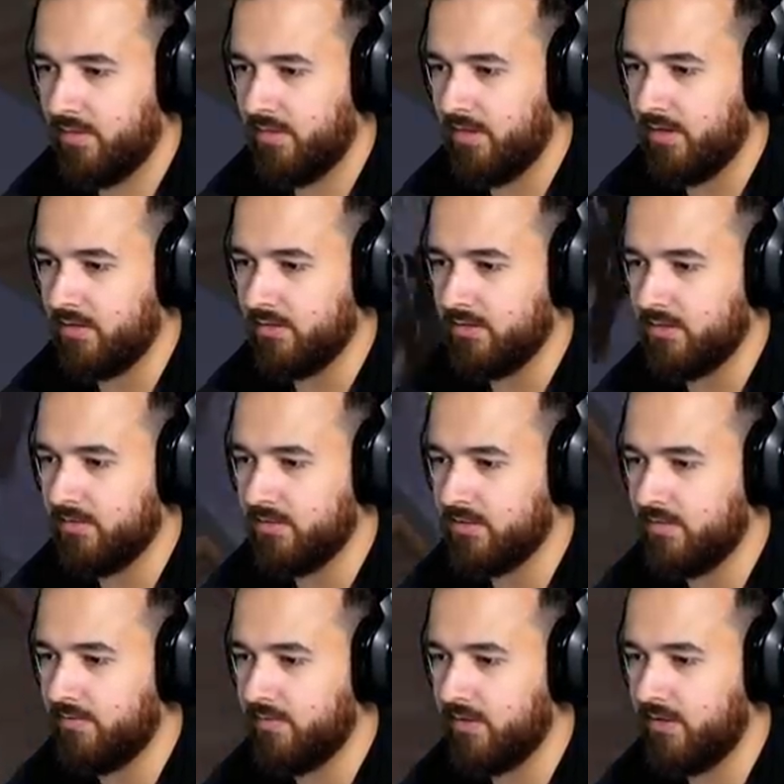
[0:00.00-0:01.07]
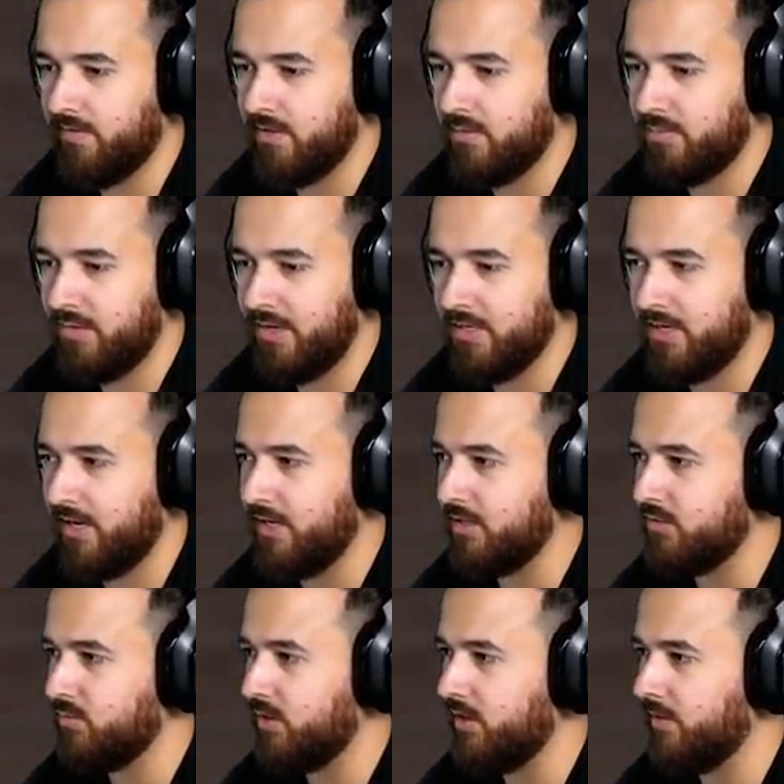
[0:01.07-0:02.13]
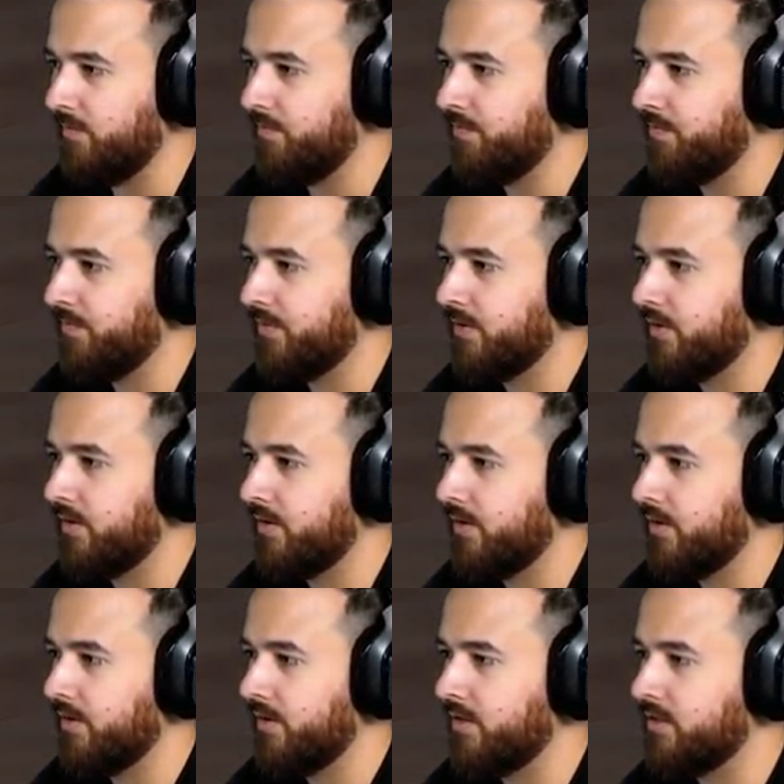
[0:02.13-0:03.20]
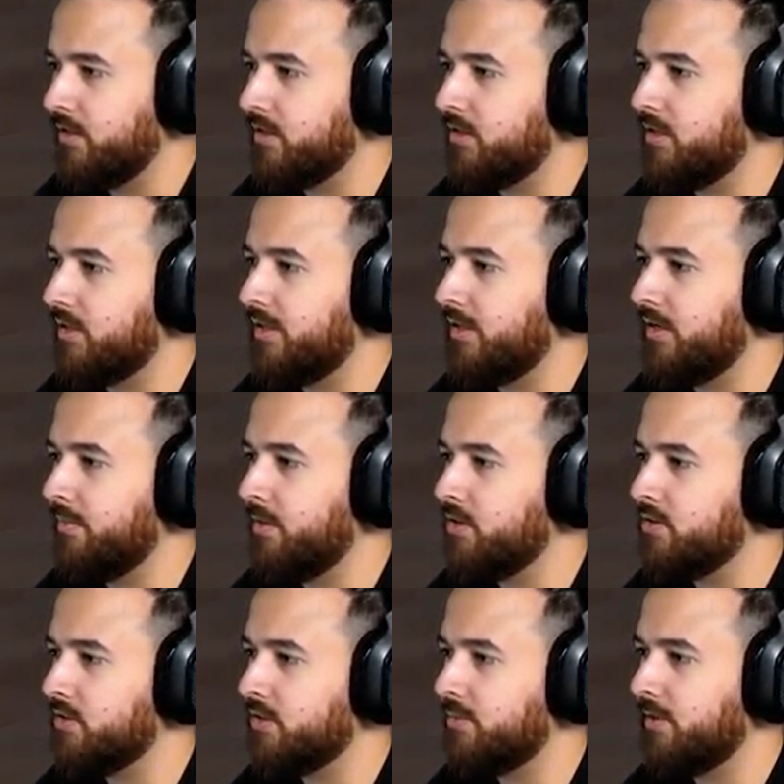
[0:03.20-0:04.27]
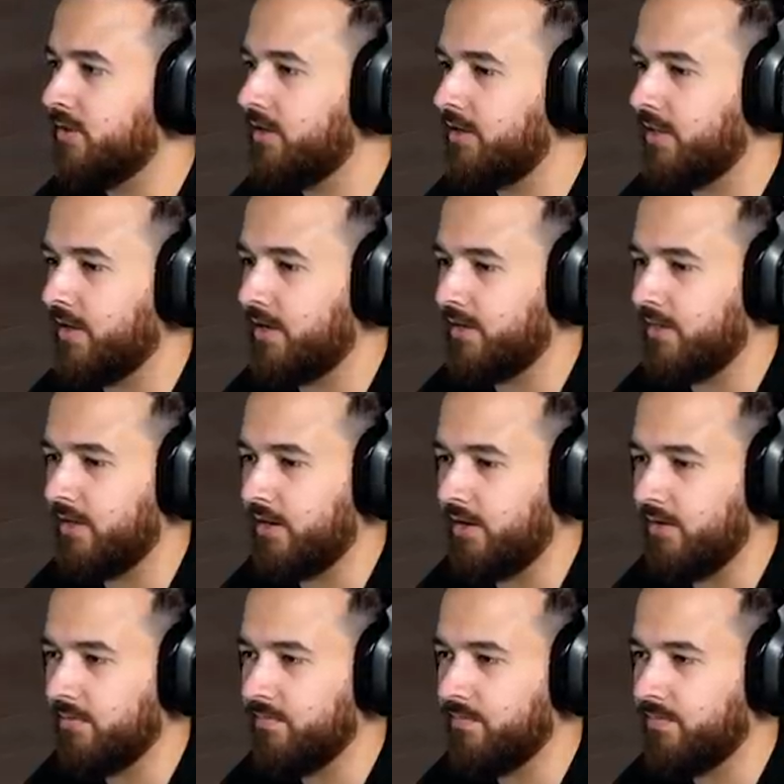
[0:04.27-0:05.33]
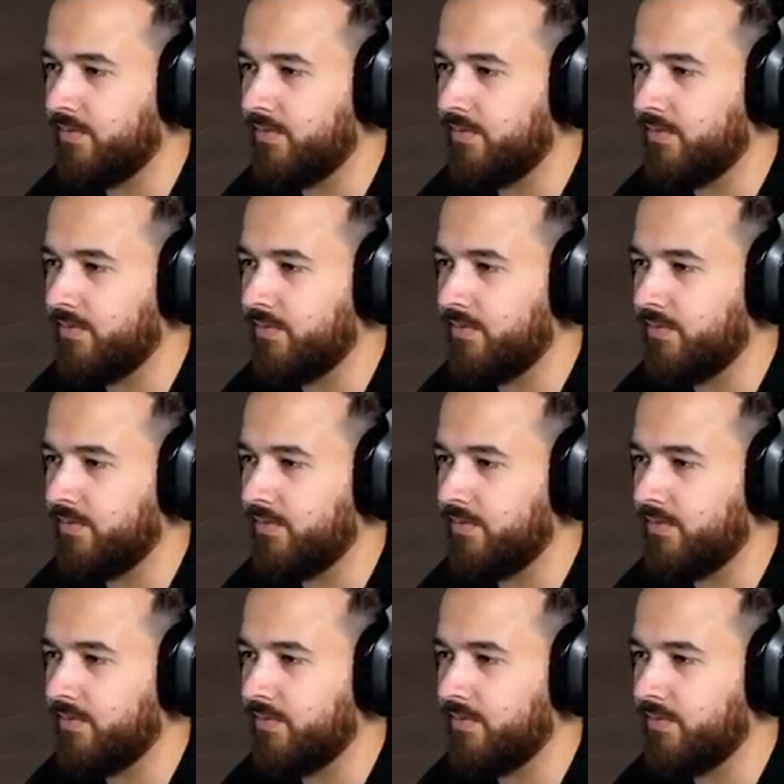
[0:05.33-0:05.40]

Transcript: things. Here, let's give, give that to Plantain as well. Is this the emotional stability? there you go.